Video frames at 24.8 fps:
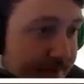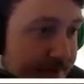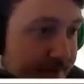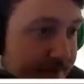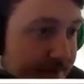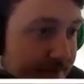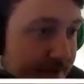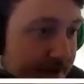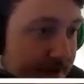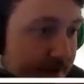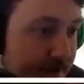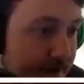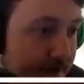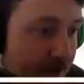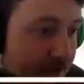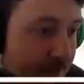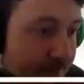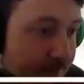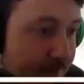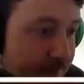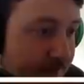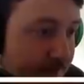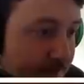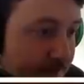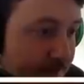Fair
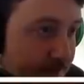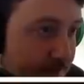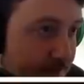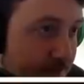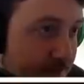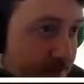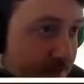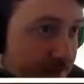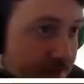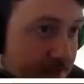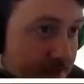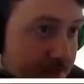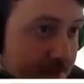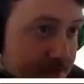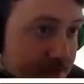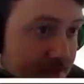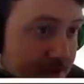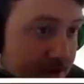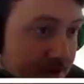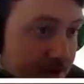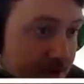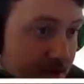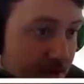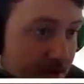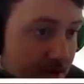enough. Let's
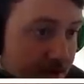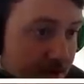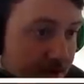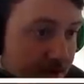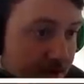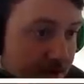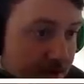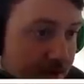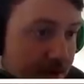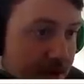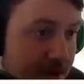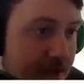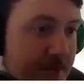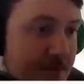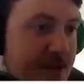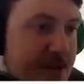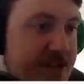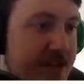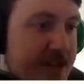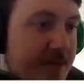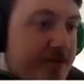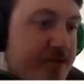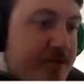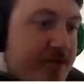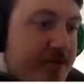get going. Give me
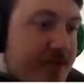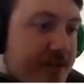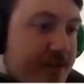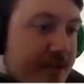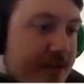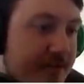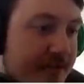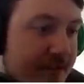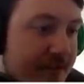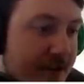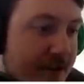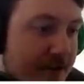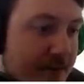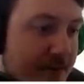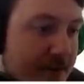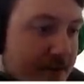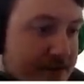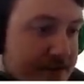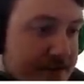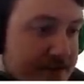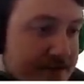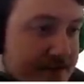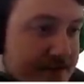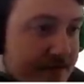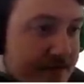some juicy
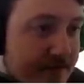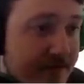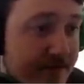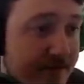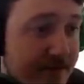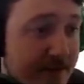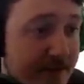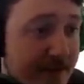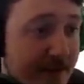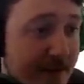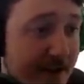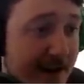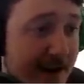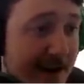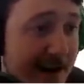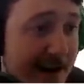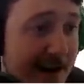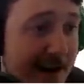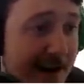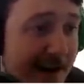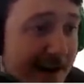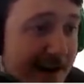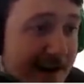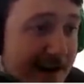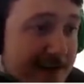figments.
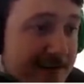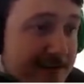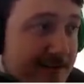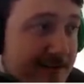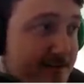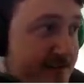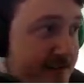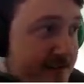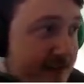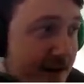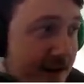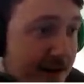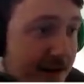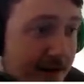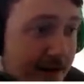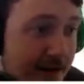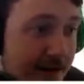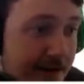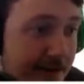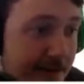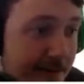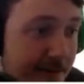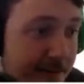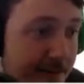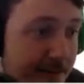I like to suck on
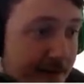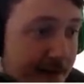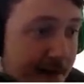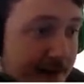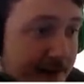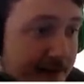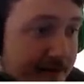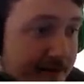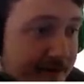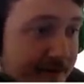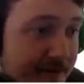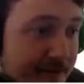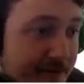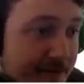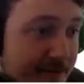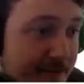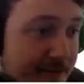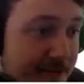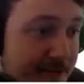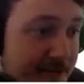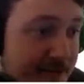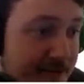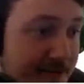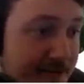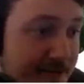your brain
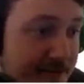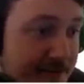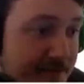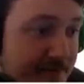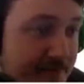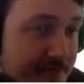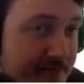figments.